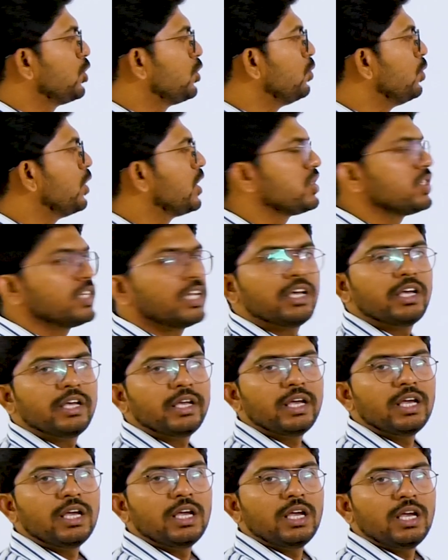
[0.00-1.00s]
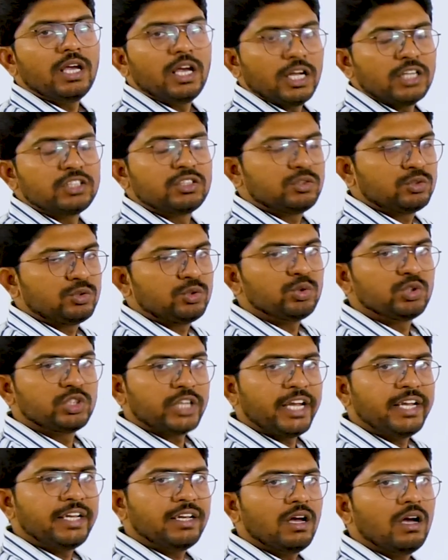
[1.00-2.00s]
USA, to
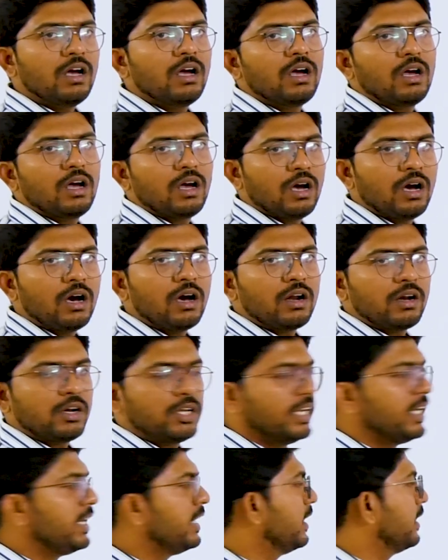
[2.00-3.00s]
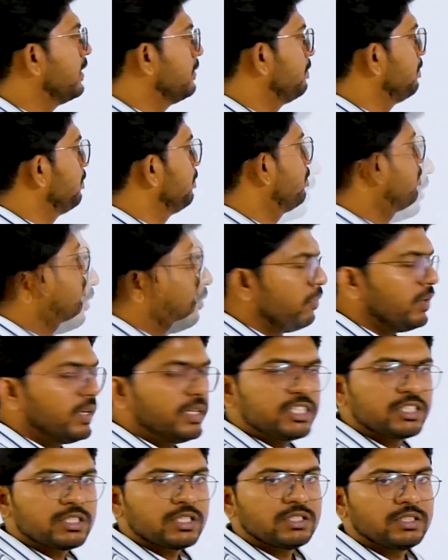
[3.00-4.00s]
China or India? We
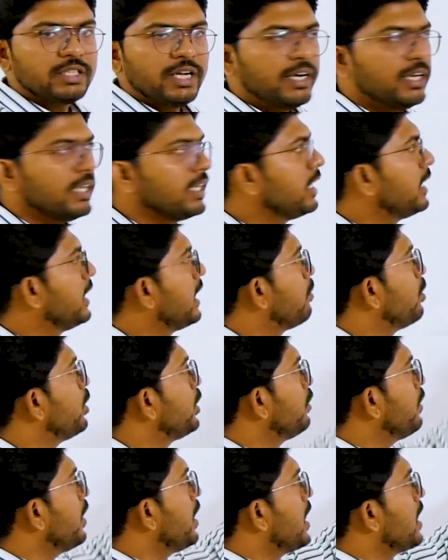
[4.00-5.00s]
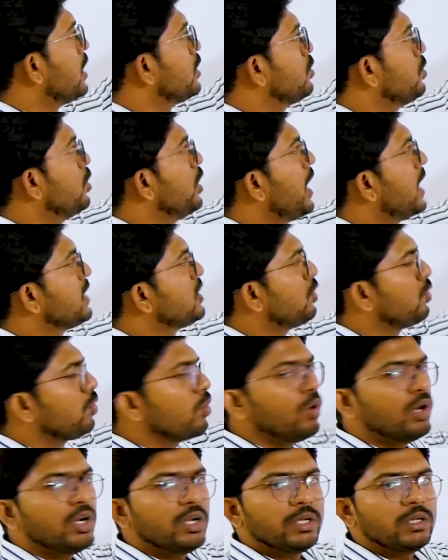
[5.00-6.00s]
discussed that WTO also has a
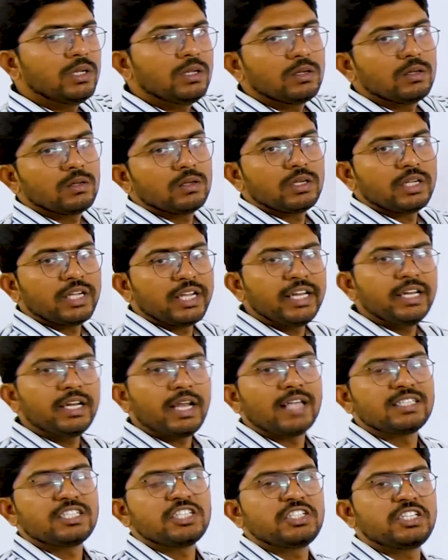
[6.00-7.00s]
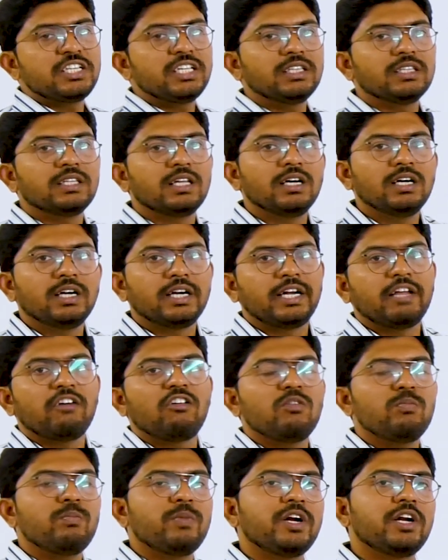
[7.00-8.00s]
role in assisting the
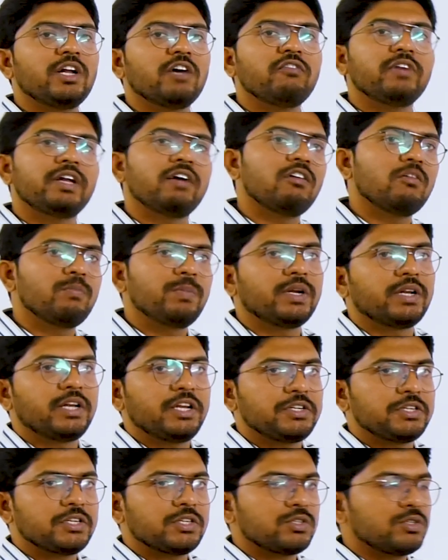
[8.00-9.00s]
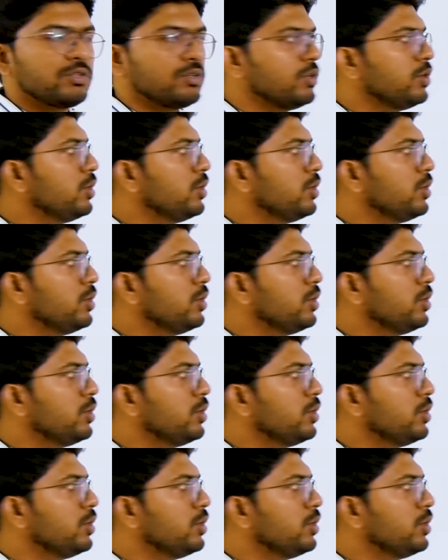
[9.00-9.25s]
development of developing nations.